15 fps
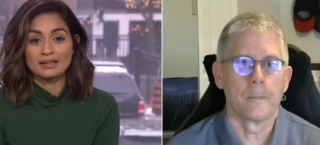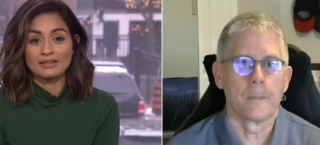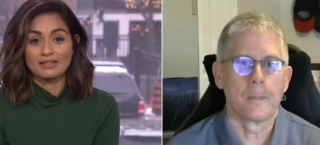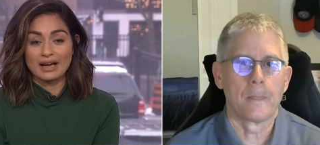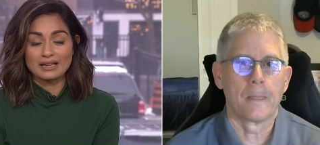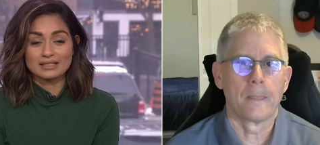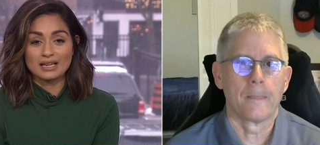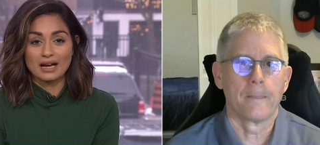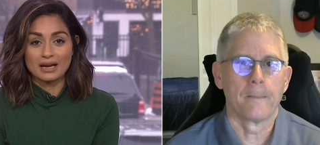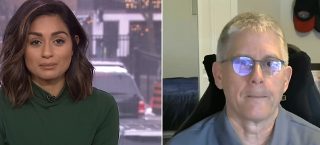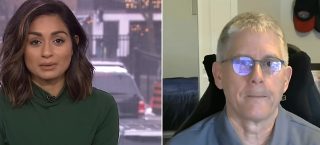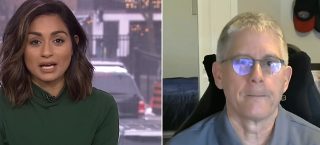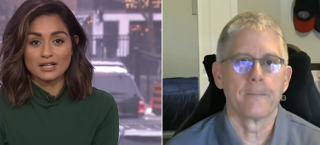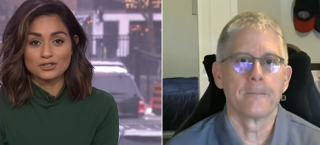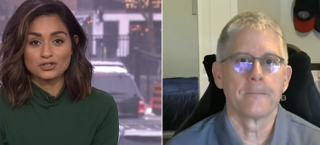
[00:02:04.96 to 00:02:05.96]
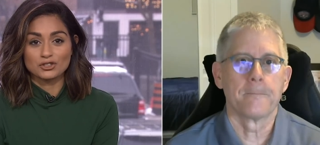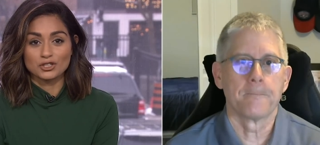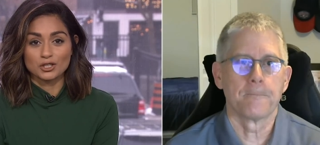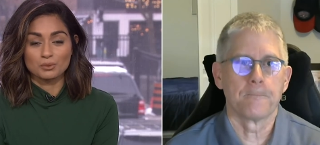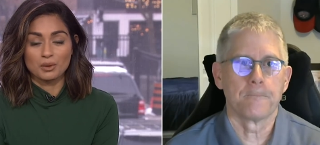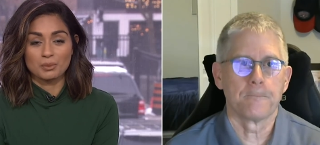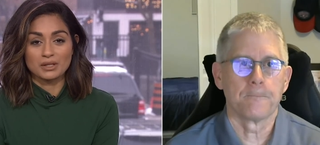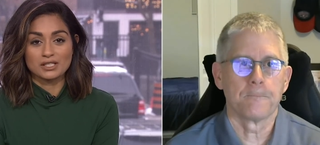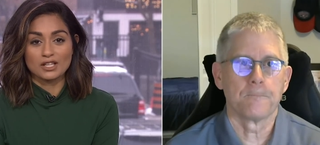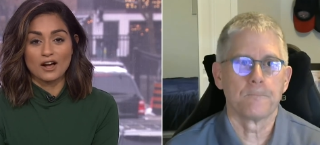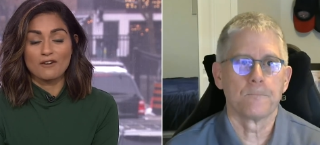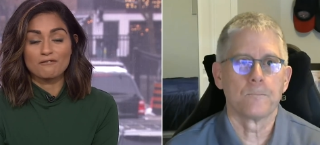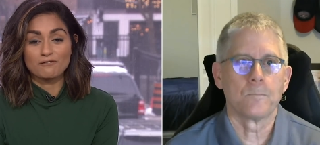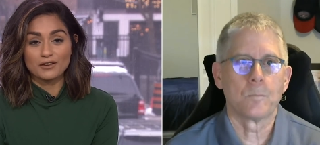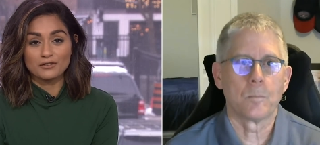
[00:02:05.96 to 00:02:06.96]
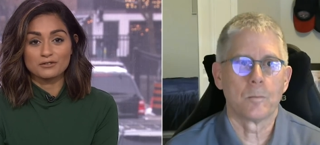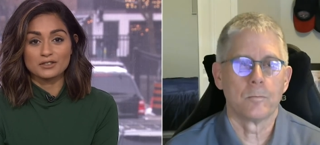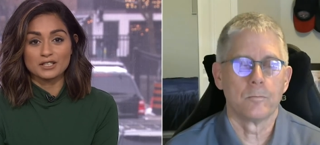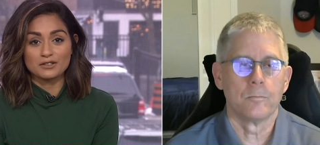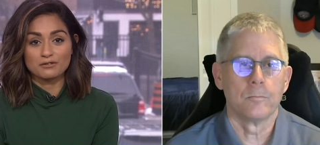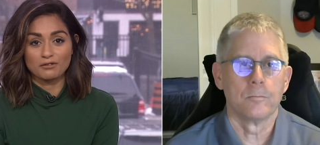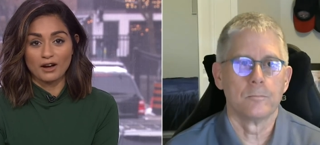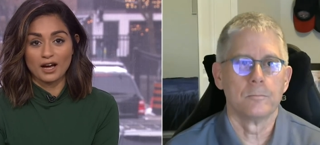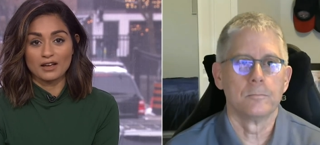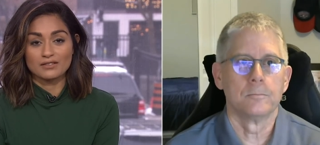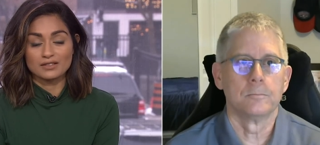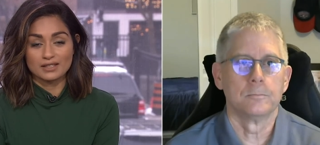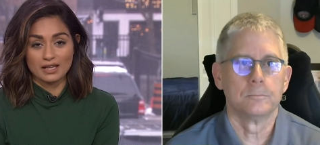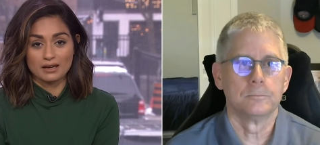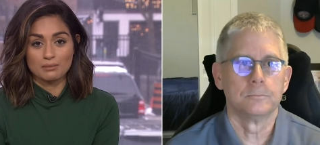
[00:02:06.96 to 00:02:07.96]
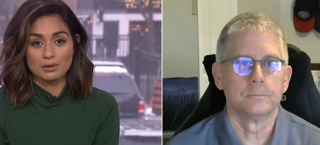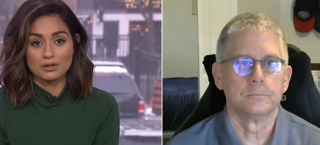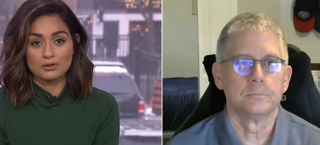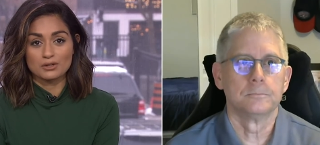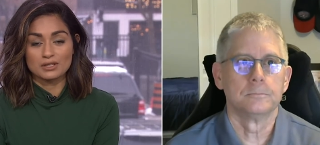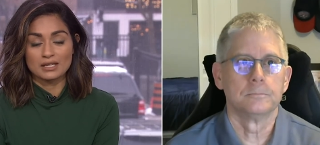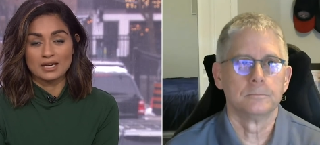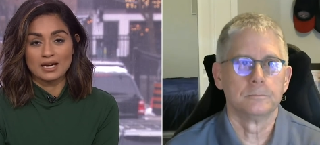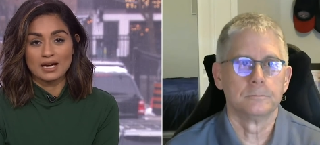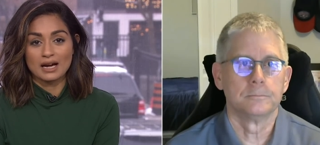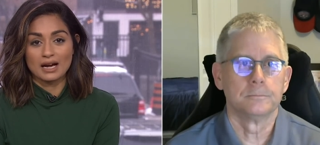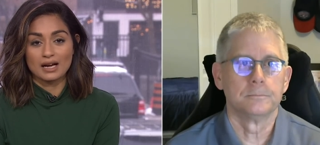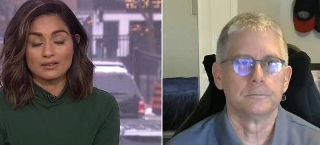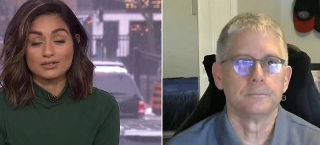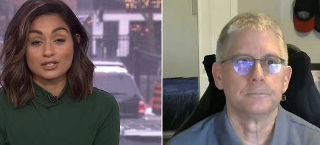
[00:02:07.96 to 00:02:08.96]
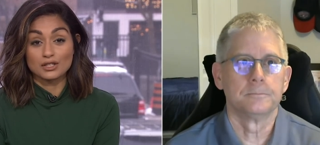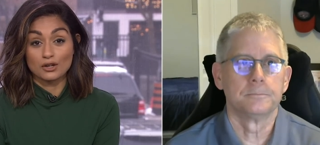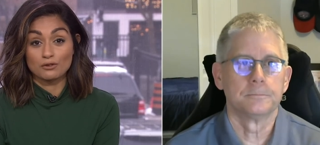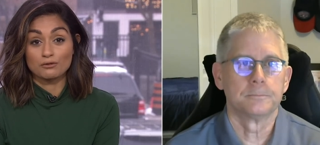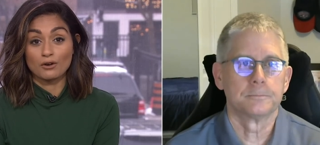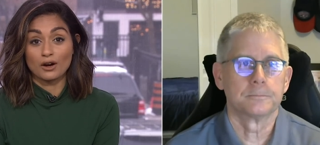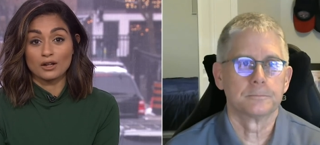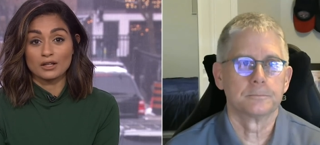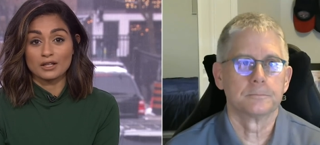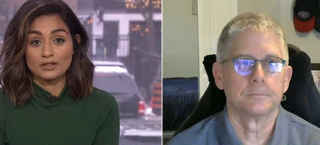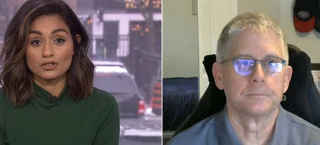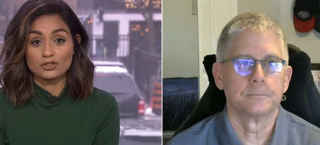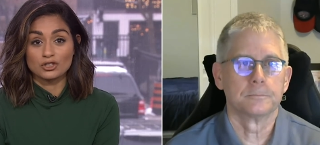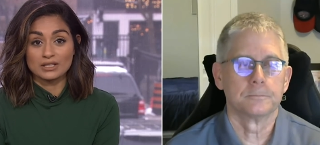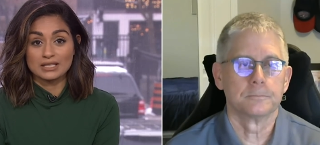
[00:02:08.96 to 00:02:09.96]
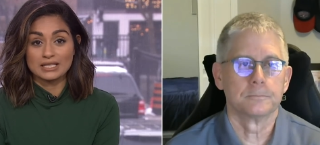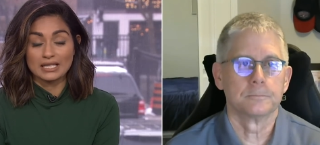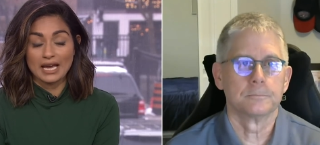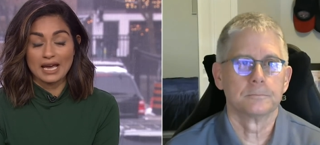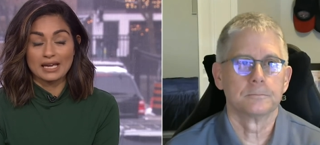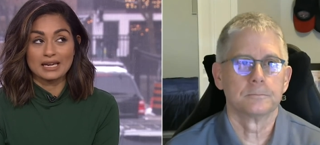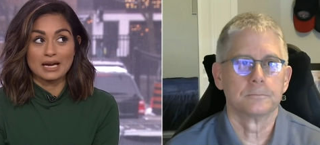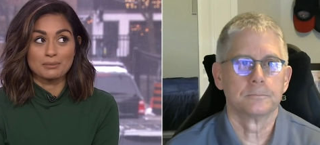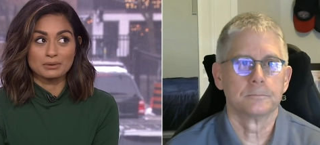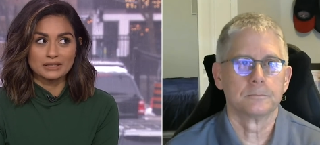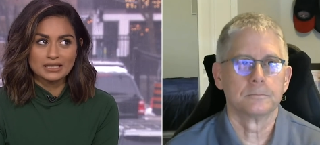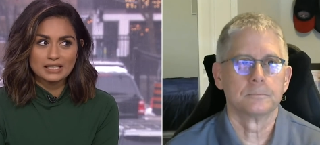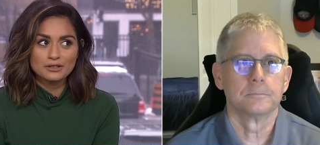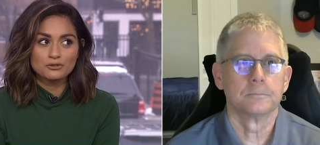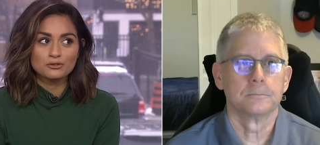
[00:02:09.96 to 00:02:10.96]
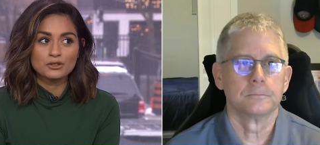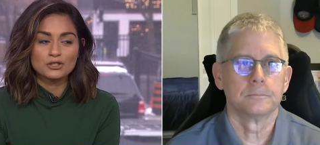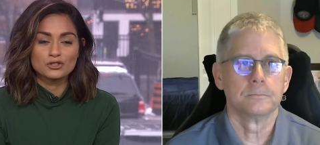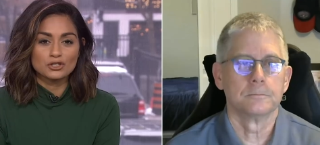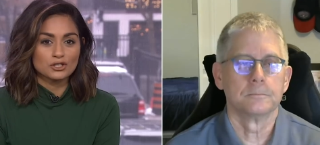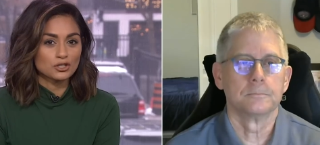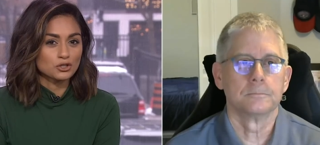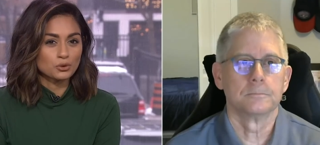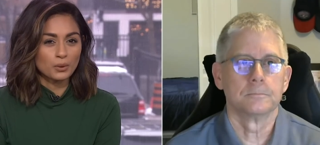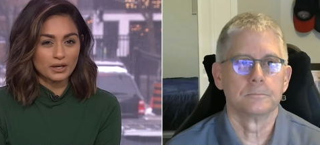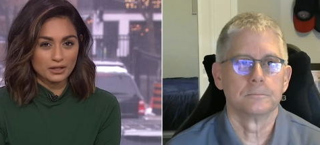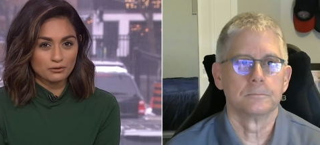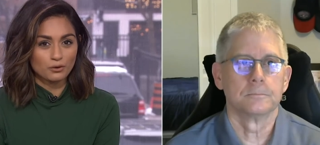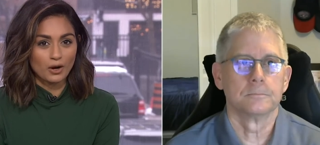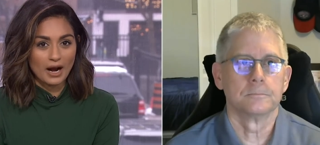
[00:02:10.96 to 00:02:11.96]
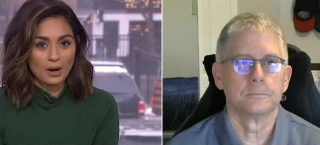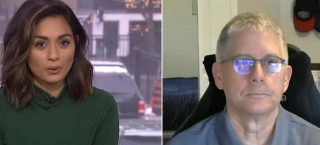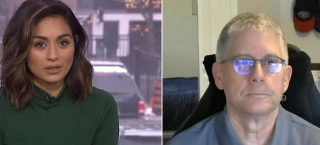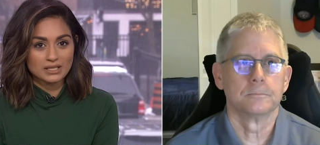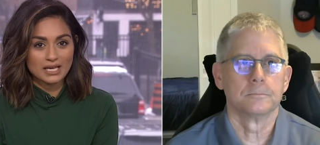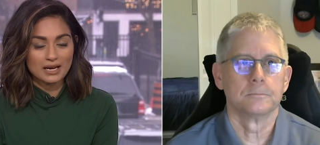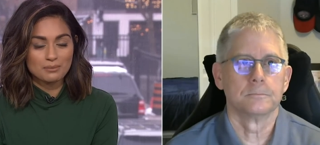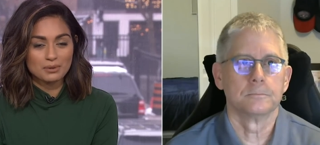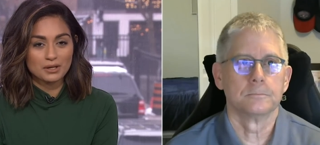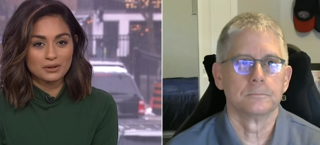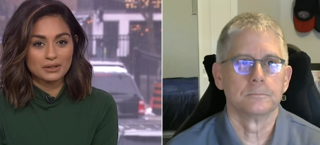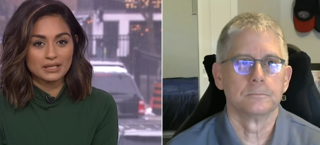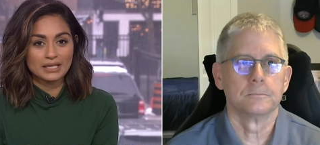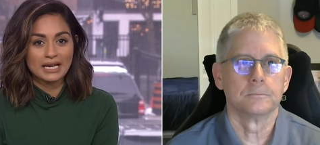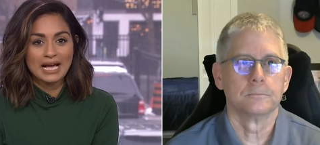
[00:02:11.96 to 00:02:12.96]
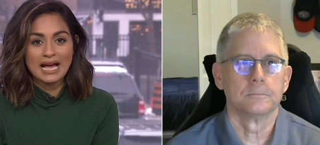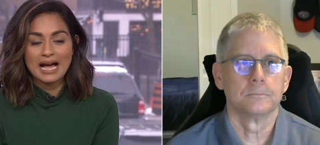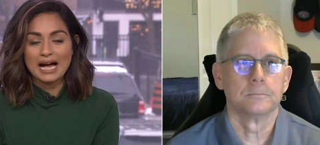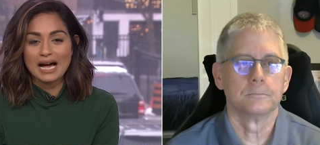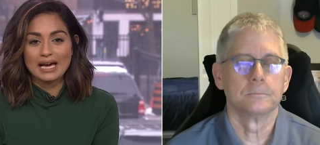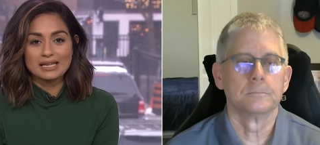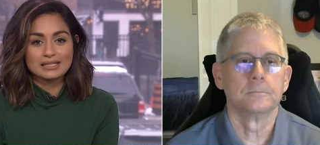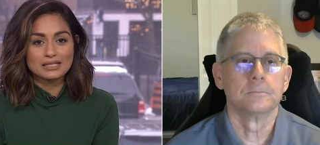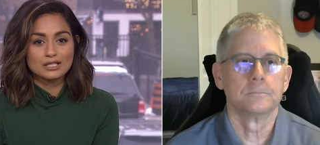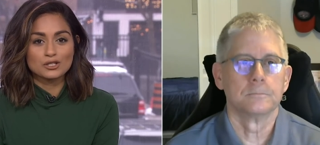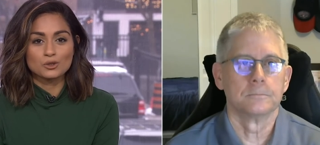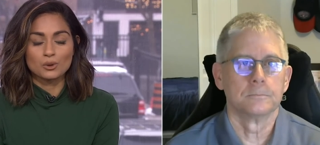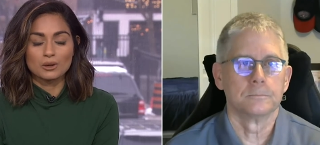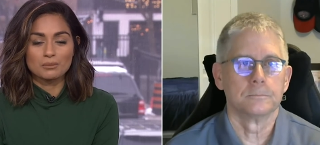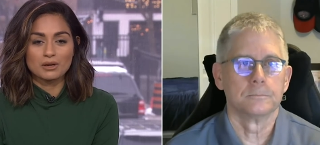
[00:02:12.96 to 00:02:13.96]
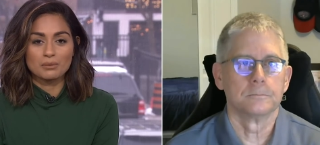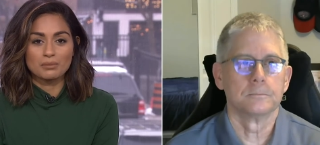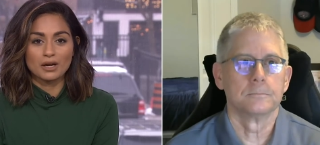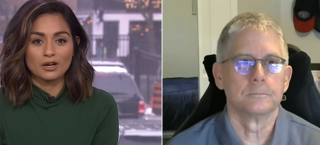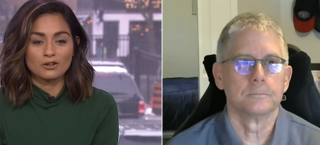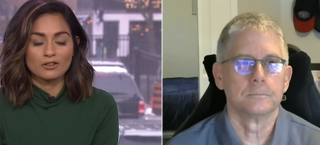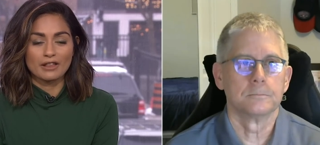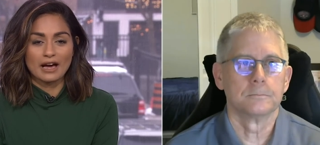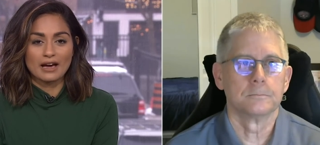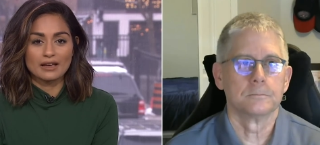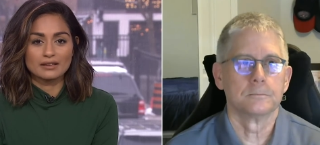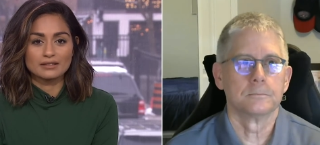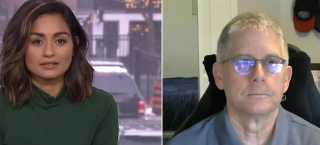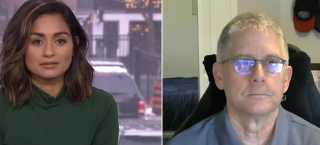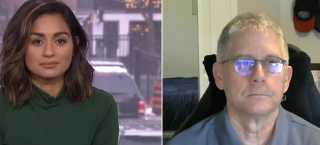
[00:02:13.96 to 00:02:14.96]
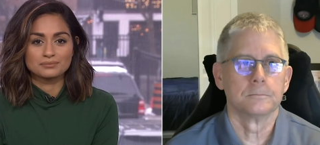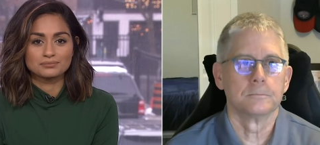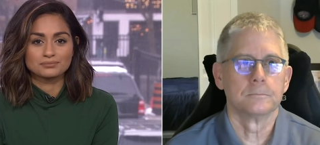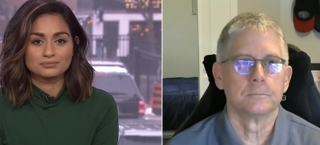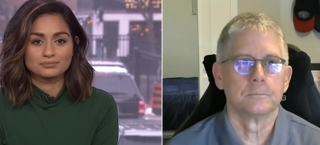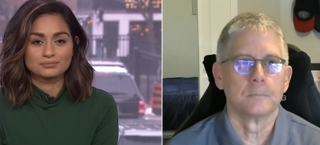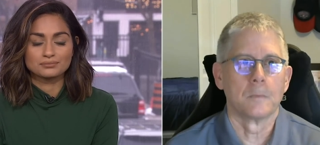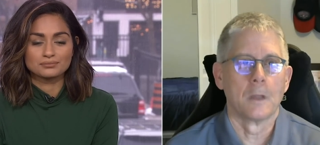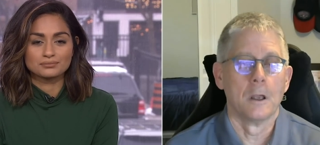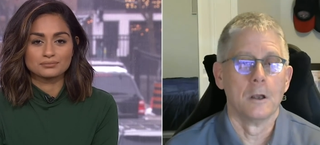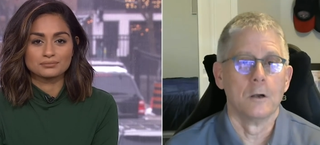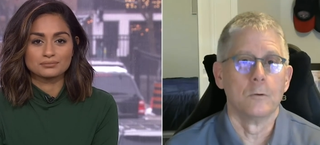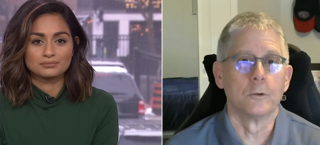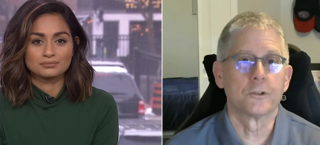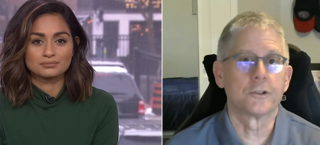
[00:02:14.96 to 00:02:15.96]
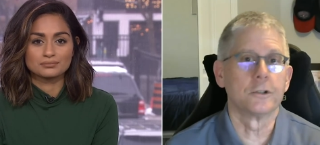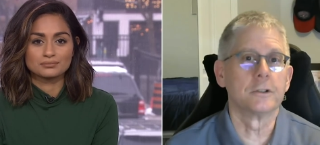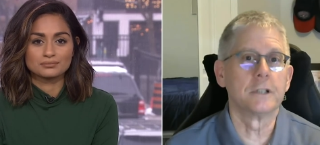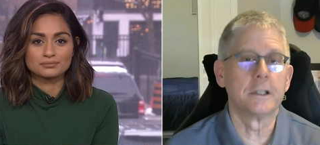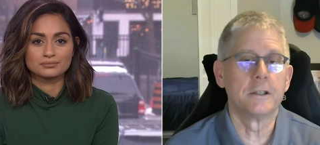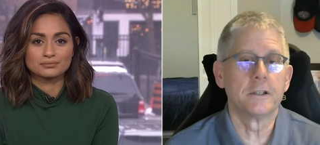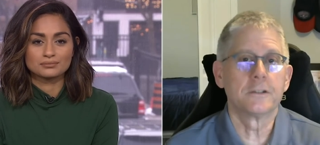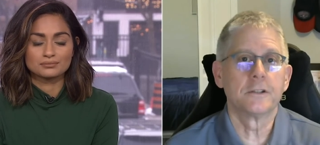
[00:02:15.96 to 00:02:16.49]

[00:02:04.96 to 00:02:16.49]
Speaker 1: that time last year when we saw fifty-five centimeters uh, of snowfall in the G T A, and I believe just a twenty-four hour time period. How does this storm compare to that?
Speaker 2: Well, certainly this is a,